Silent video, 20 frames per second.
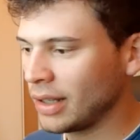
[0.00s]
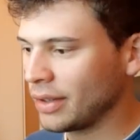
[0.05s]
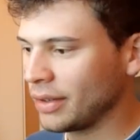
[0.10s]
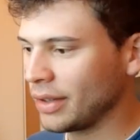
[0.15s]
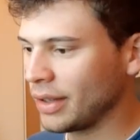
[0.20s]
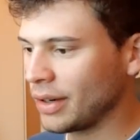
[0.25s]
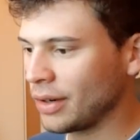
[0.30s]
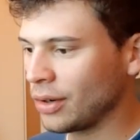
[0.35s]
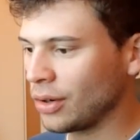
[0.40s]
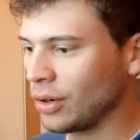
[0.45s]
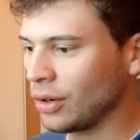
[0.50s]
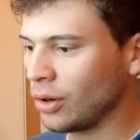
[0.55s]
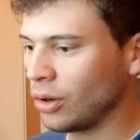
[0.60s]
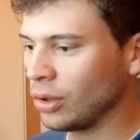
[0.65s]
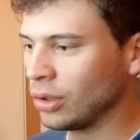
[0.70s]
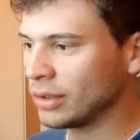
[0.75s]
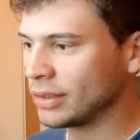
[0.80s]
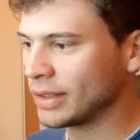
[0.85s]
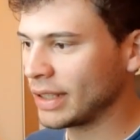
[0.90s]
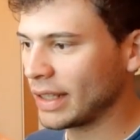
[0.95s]
that are
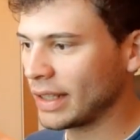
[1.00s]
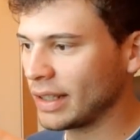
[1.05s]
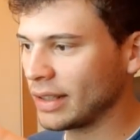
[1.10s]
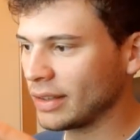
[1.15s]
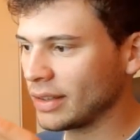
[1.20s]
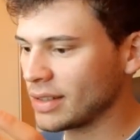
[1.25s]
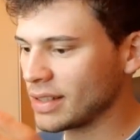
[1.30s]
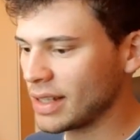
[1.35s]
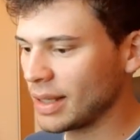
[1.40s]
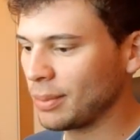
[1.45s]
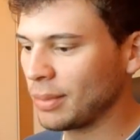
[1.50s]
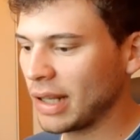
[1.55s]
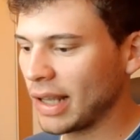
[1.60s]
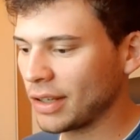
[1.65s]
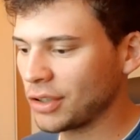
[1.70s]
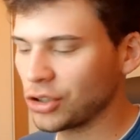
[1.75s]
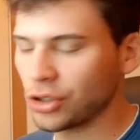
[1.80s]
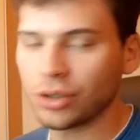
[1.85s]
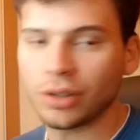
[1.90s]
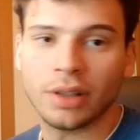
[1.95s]
all taking the same
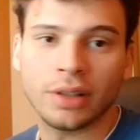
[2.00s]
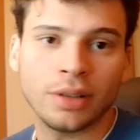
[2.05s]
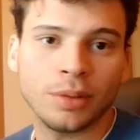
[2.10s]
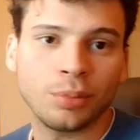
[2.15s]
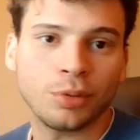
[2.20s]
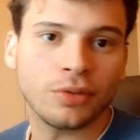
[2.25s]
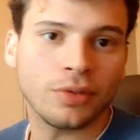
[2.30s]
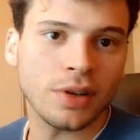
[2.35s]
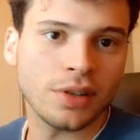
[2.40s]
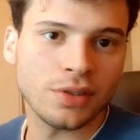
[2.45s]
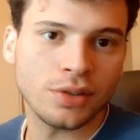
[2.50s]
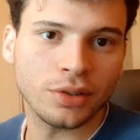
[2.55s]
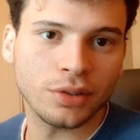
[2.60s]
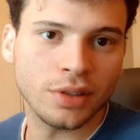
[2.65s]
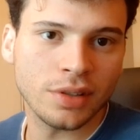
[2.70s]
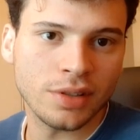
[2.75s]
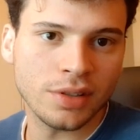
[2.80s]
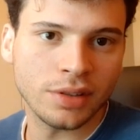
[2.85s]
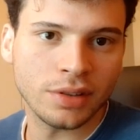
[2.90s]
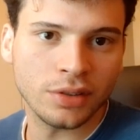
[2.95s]
lecture and the professor
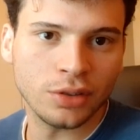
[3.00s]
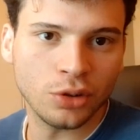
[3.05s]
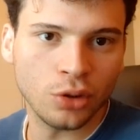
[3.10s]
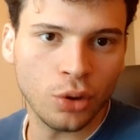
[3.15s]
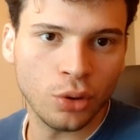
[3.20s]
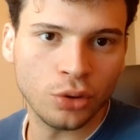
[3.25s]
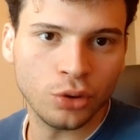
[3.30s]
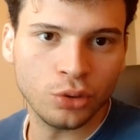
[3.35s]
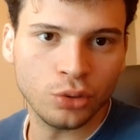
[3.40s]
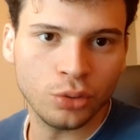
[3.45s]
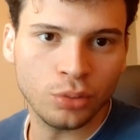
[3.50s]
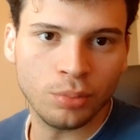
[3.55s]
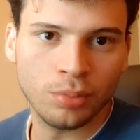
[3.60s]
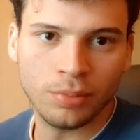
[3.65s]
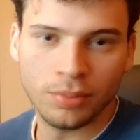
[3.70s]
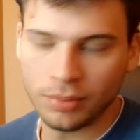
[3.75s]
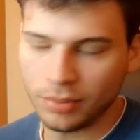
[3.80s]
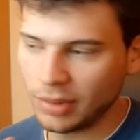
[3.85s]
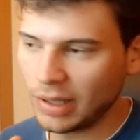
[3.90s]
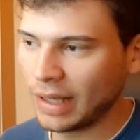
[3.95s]
doesn't know
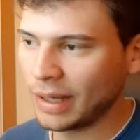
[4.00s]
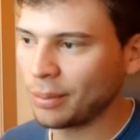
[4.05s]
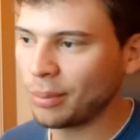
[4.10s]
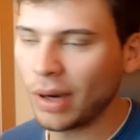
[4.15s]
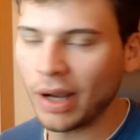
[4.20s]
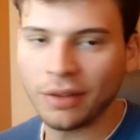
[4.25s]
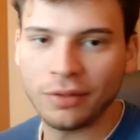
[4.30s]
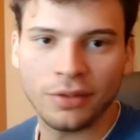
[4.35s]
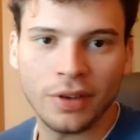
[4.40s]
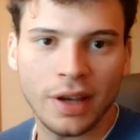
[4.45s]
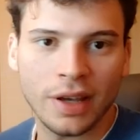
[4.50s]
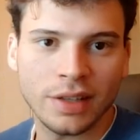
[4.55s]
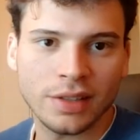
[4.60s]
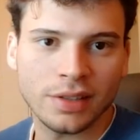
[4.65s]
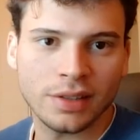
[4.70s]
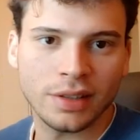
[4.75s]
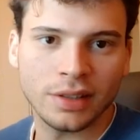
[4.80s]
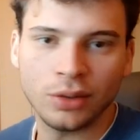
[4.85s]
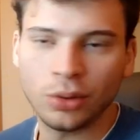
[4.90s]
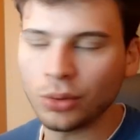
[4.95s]
you like by face,
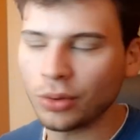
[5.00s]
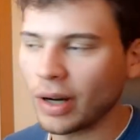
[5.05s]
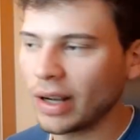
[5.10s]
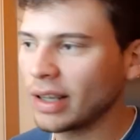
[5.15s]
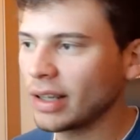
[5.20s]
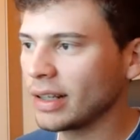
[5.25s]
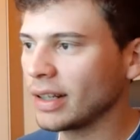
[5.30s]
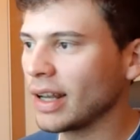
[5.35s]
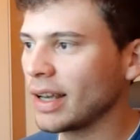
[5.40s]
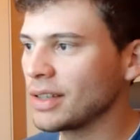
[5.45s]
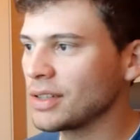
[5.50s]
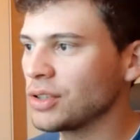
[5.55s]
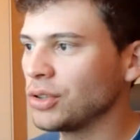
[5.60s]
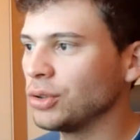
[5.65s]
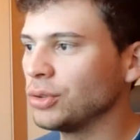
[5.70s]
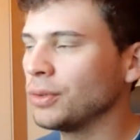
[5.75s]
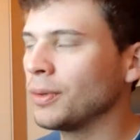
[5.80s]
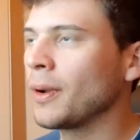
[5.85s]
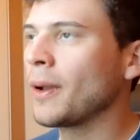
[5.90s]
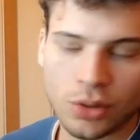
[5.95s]
they don't recognize
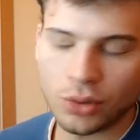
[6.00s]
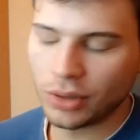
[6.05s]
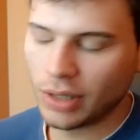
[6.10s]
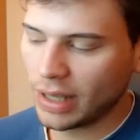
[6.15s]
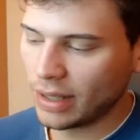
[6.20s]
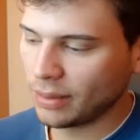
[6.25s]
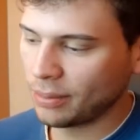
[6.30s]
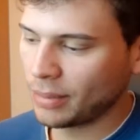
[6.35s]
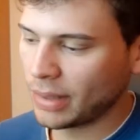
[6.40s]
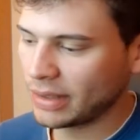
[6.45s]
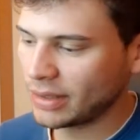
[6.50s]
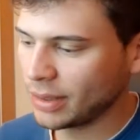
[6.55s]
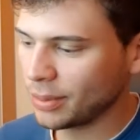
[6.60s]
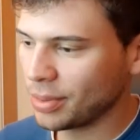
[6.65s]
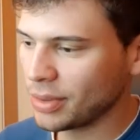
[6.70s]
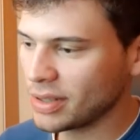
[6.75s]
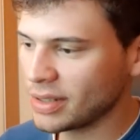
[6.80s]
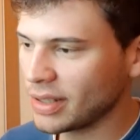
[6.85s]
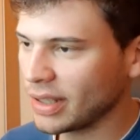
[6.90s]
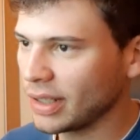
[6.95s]
you. So yeah, my tip
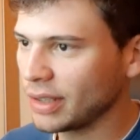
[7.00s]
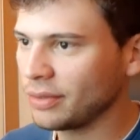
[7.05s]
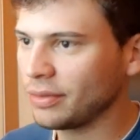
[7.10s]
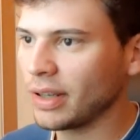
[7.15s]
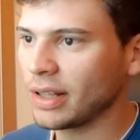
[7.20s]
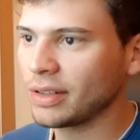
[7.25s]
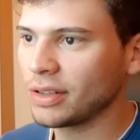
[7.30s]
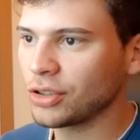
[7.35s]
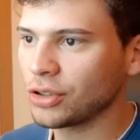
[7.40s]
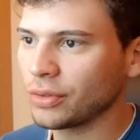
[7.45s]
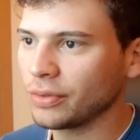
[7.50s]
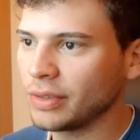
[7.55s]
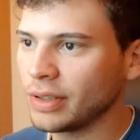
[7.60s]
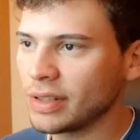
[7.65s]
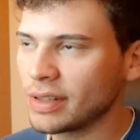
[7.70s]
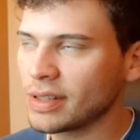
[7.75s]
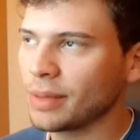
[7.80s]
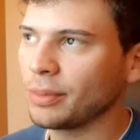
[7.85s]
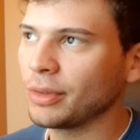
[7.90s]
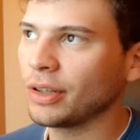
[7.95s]
is take advantage of
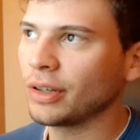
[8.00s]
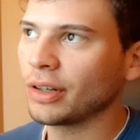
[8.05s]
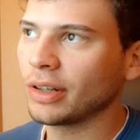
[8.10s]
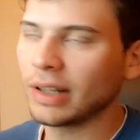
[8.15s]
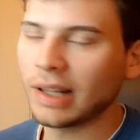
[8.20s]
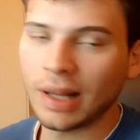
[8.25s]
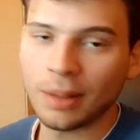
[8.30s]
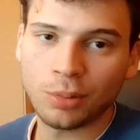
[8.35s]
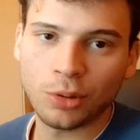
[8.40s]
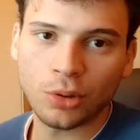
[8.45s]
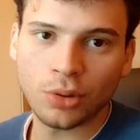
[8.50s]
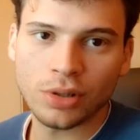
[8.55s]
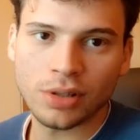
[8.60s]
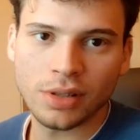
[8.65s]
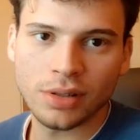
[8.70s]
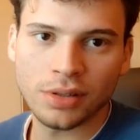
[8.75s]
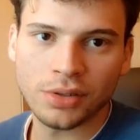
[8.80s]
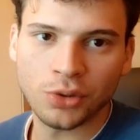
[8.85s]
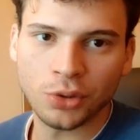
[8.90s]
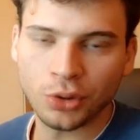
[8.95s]
these seminar and lab
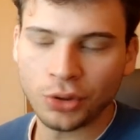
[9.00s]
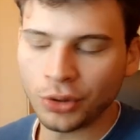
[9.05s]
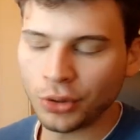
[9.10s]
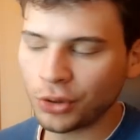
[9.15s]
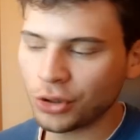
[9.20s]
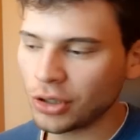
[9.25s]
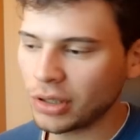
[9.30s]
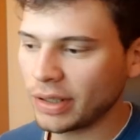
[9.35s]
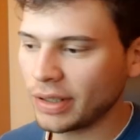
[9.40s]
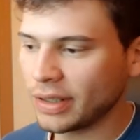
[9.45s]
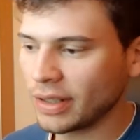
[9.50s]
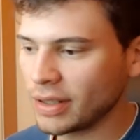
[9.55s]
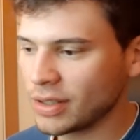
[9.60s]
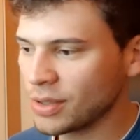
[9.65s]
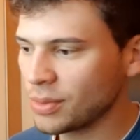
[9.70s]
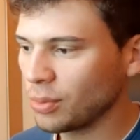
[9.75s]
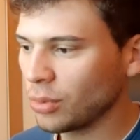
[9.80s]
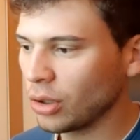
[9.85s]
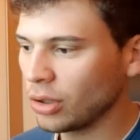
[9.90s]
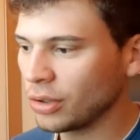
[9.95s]
courses. You're usually in a
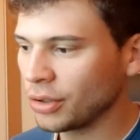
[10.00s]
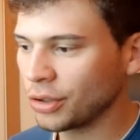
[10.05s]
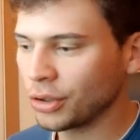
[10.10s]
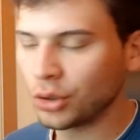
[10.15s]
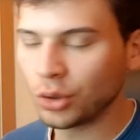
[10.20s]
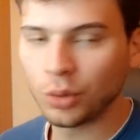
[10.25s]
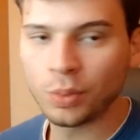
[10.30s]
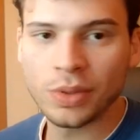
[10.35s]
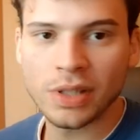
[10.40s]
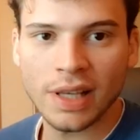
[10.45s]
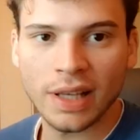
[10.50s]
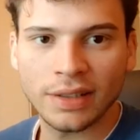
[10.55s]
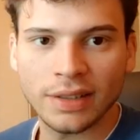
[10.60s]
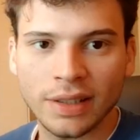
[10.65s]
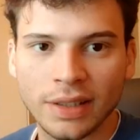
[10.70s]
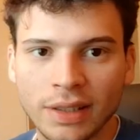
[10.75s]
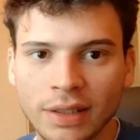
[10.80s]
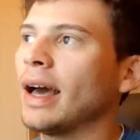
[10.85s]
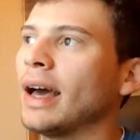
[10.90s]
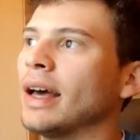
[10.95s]
smaller group
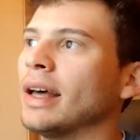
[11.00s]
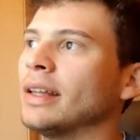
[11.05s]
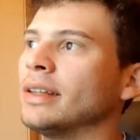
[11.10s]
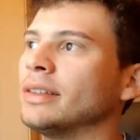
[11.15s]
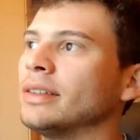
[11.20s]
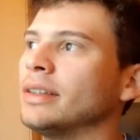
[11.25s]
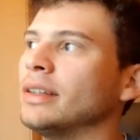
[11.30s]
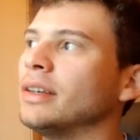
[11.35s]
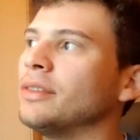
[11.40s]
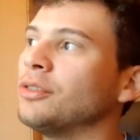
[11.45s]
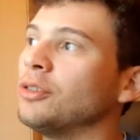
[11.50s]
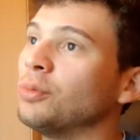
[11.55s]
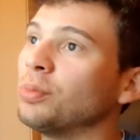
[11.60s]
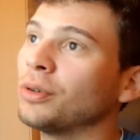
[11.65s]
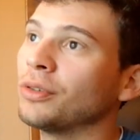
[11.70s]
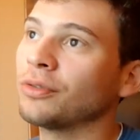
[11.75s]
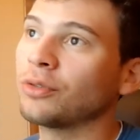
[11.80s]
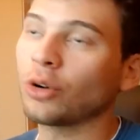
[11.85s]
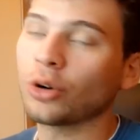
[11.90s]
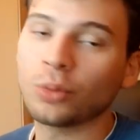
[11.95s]
setting and if you
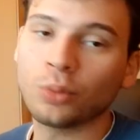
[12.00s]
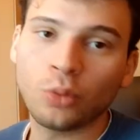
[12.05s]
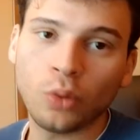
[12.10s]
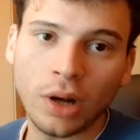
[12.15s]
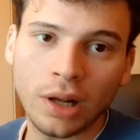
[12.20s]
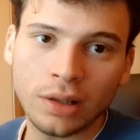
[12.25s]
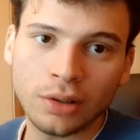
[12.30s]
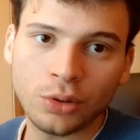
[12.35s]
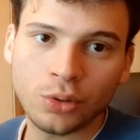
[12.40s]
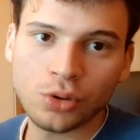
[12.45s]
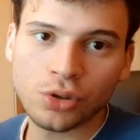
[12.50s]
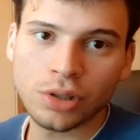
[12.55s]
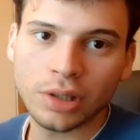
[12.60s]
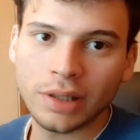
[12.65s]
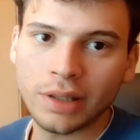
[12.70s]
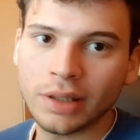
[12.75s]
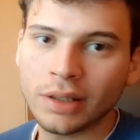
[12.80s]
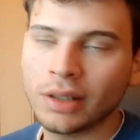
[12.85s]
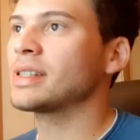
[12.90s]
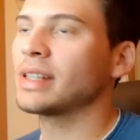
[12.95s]
perform well
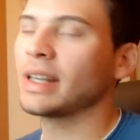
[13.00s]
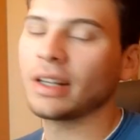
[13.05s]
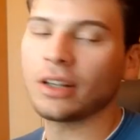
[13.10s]
usually, stay